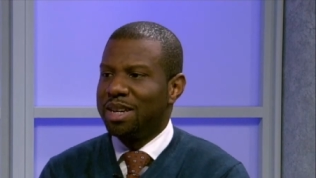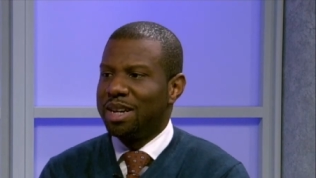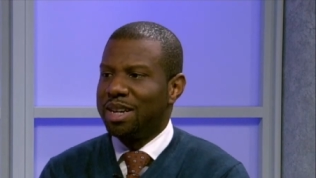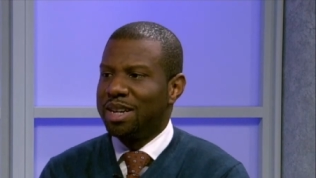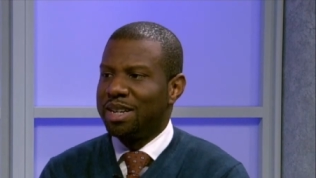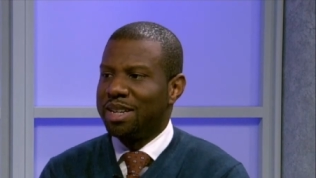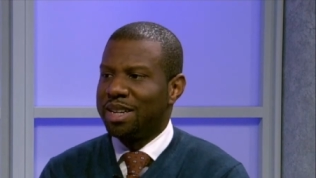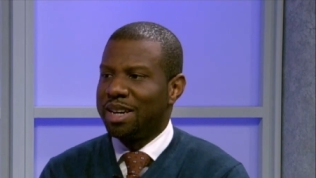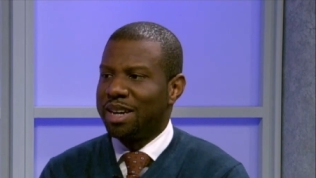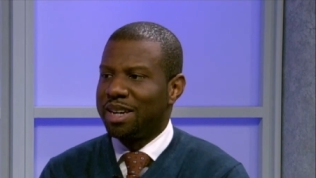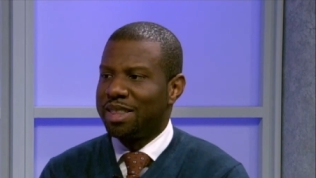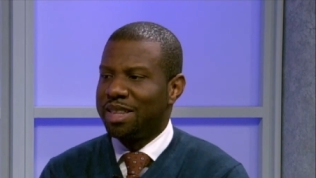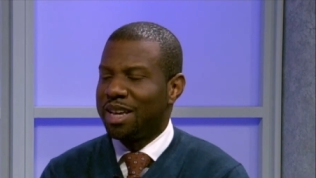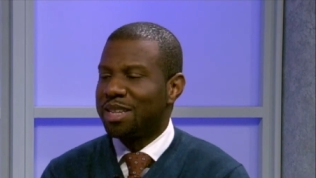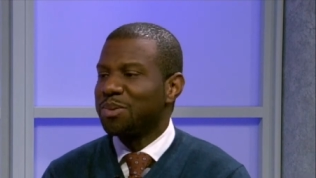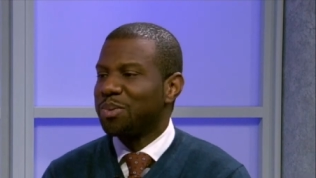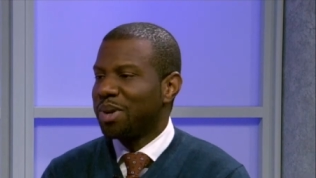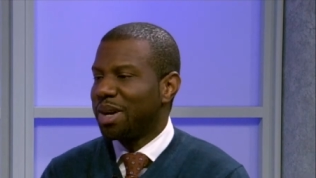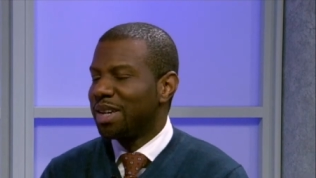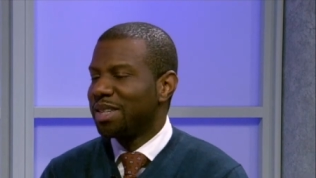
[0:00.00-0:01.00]
Uh, and
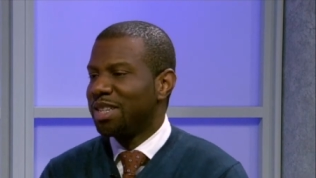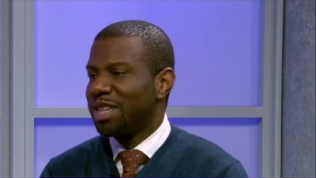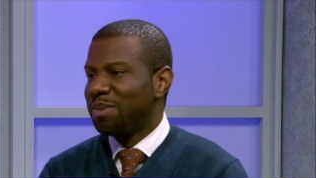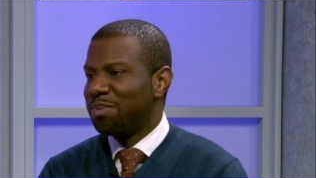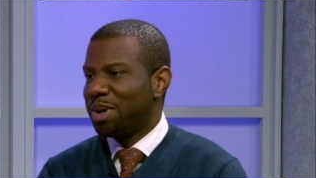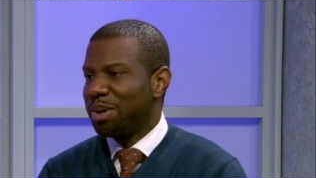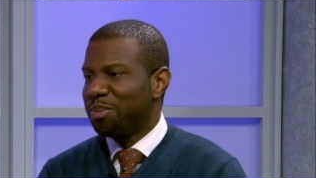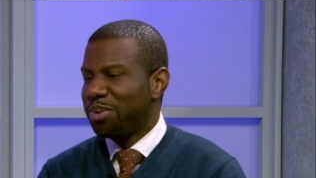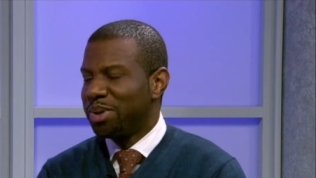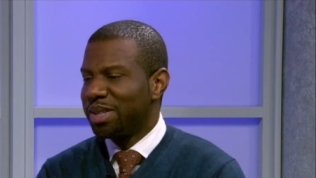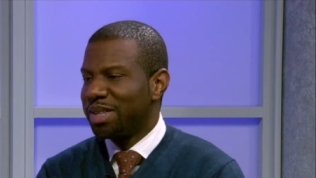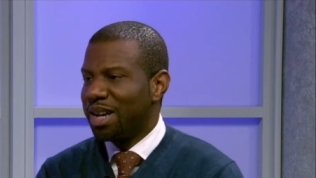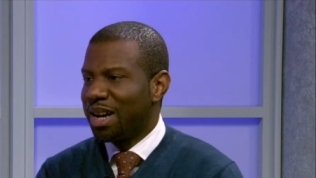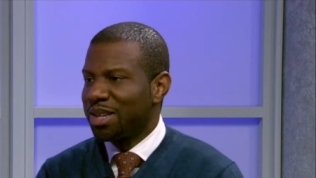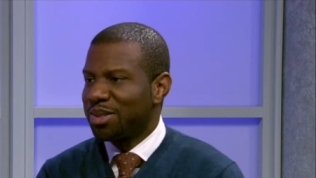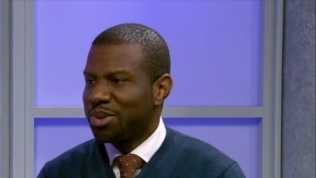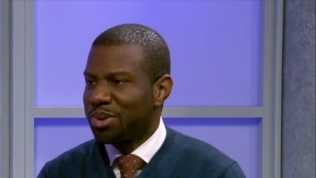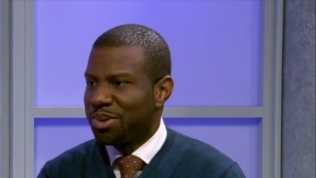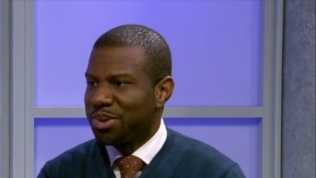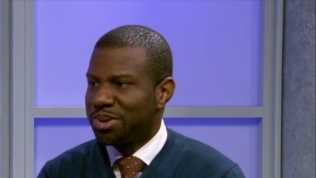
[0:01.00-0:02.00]
that's where I did my
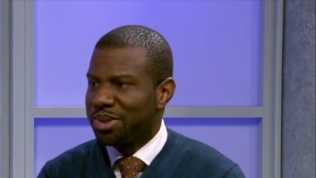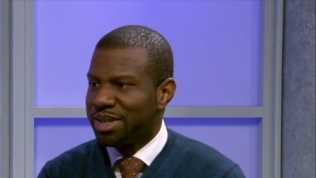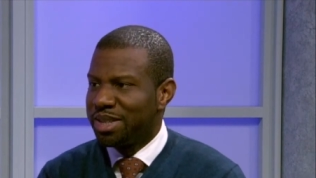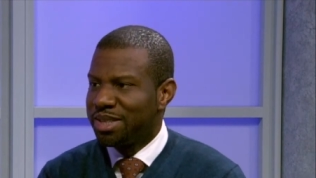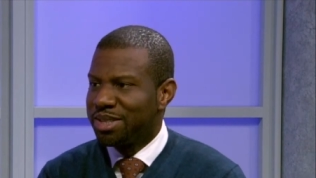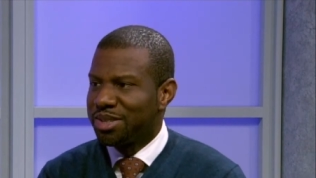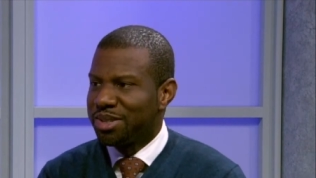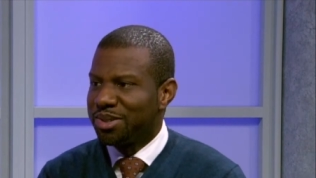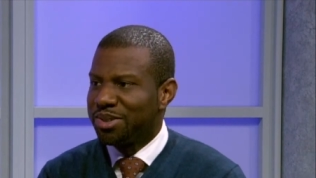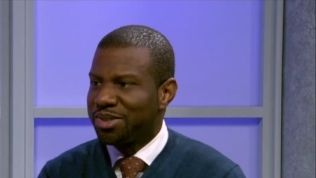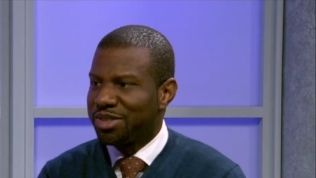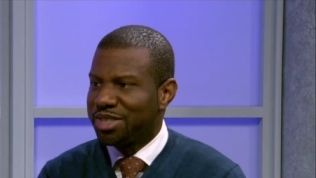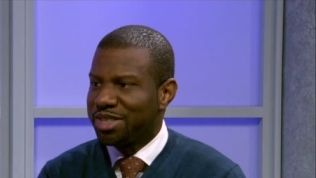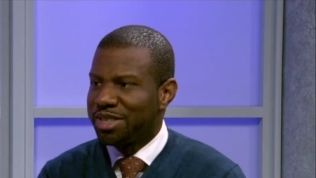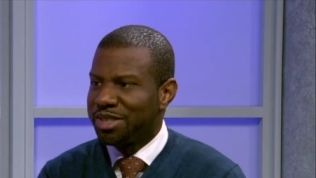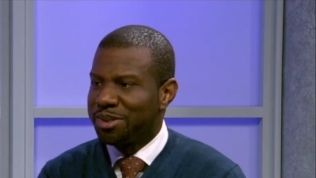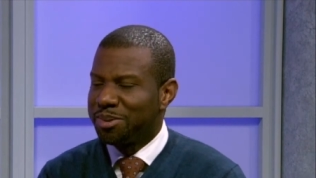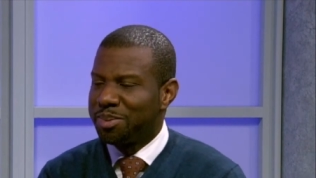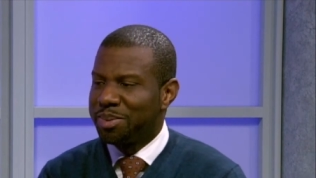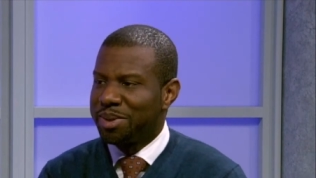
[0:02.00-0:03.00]
pre-doctoral
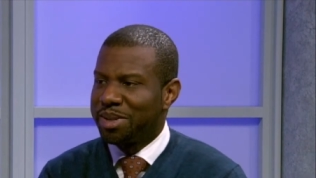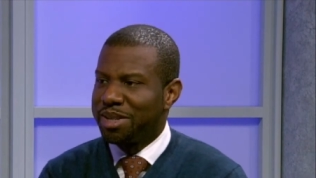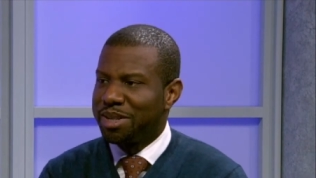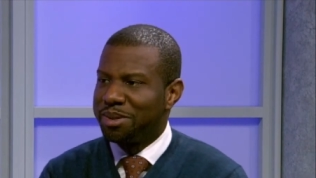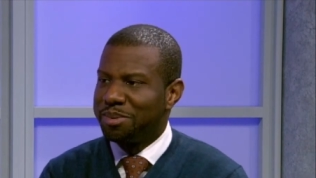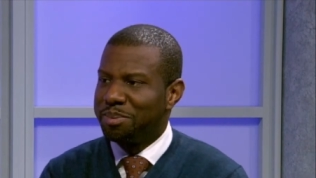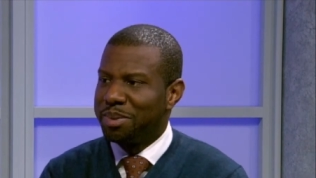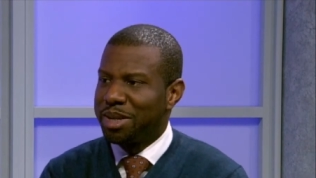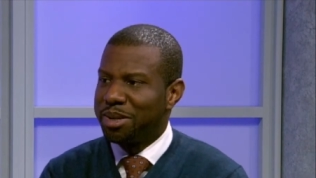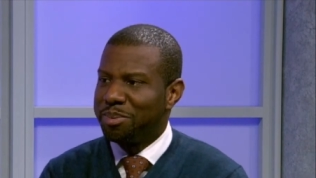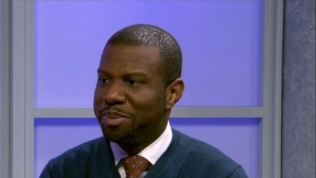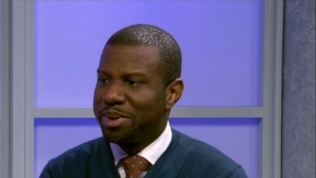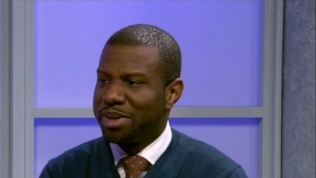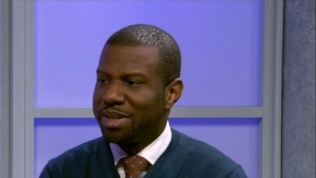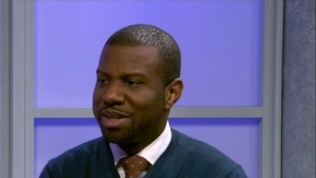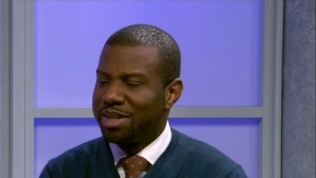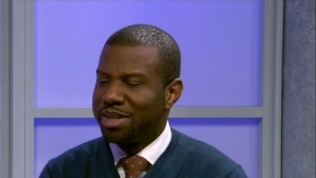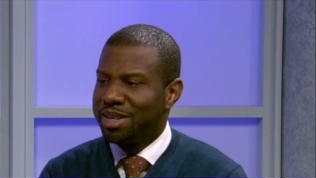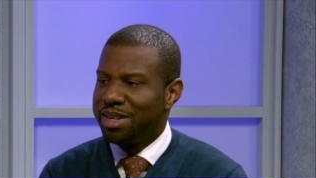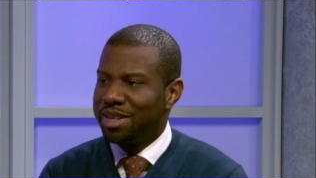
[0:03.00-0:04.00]
internship, uh,
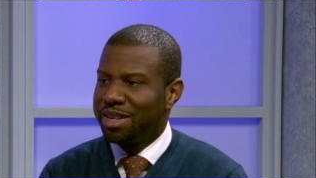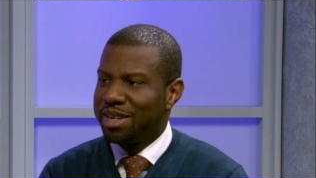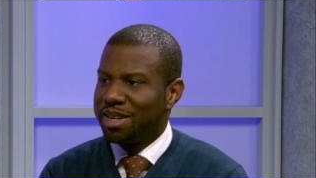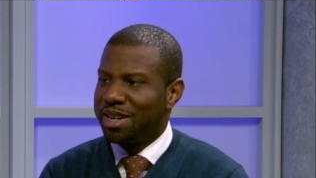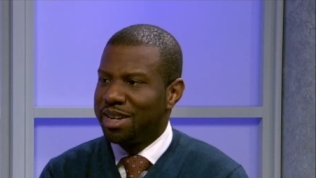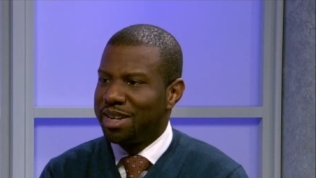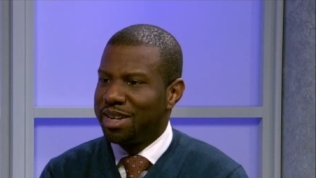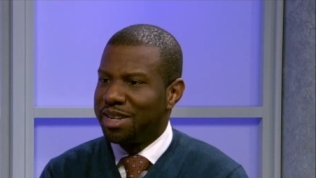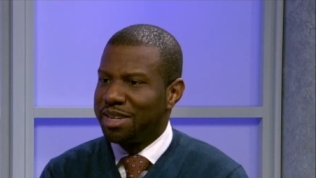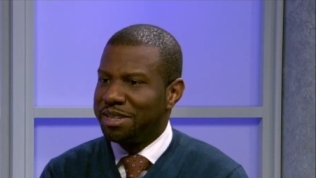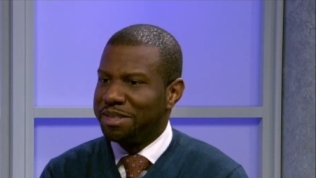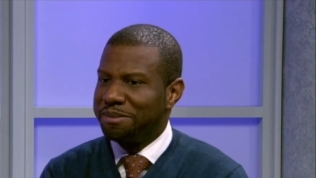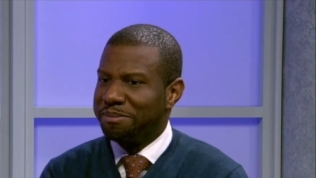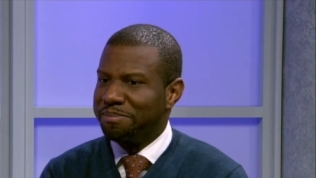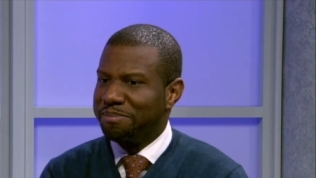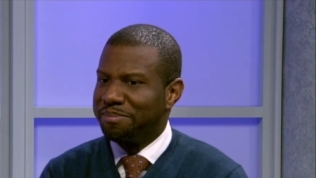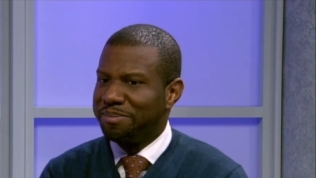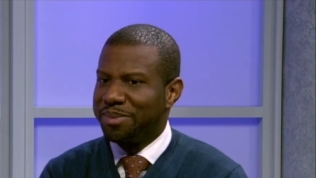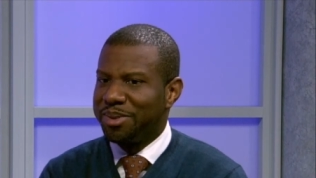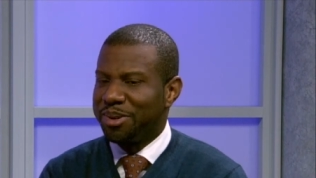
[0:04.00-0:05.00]
maybe
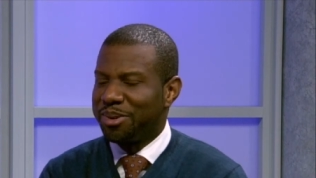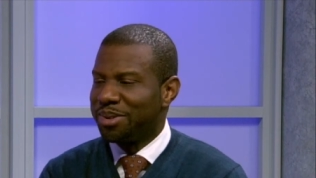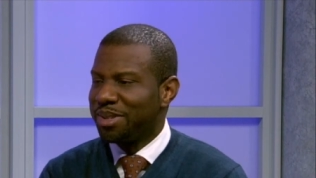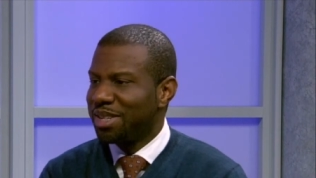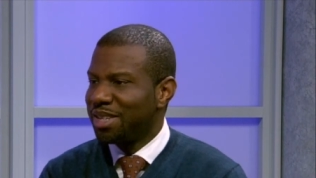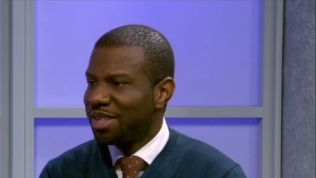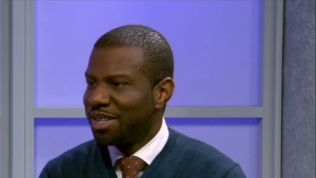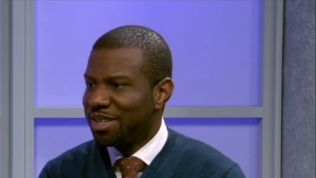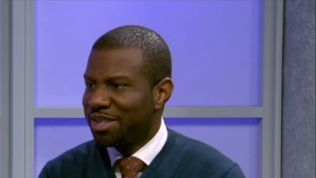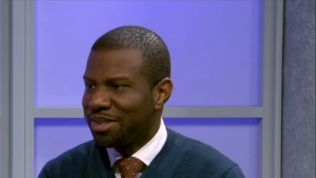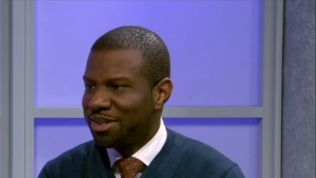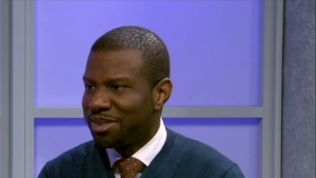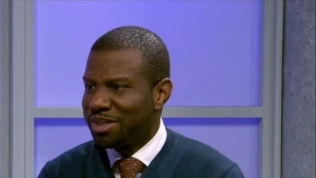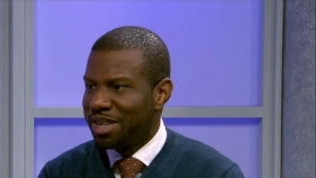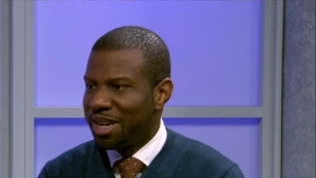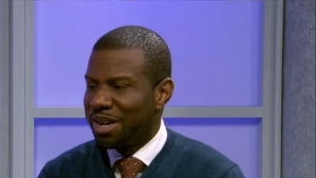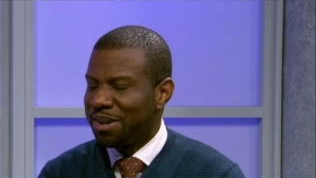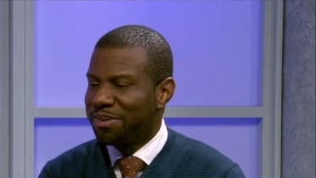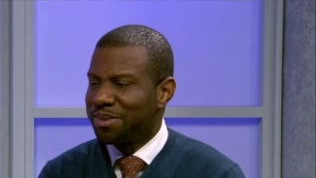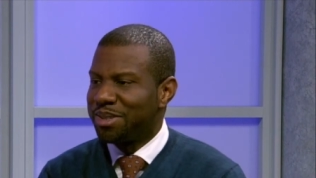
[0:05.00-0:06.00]
um, 30 years
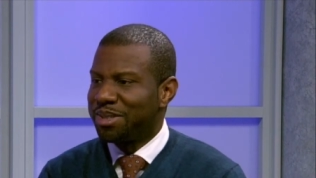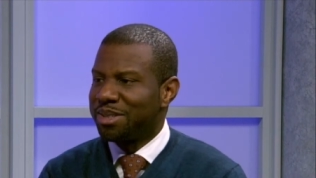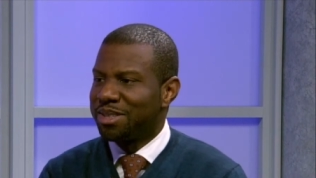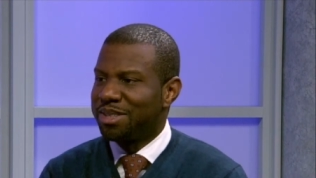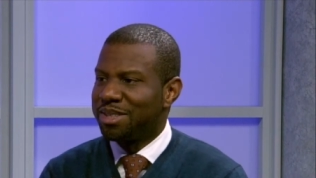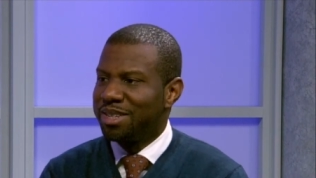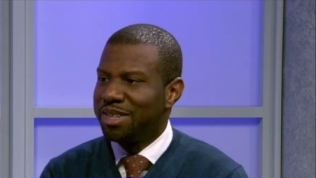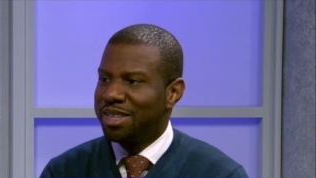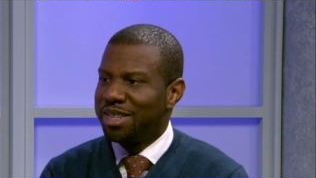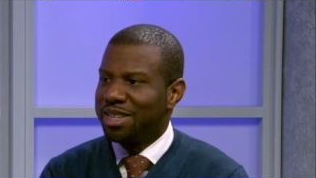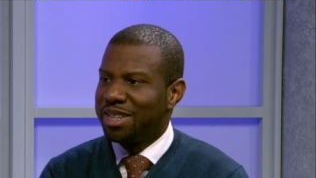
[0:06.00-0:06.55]
after.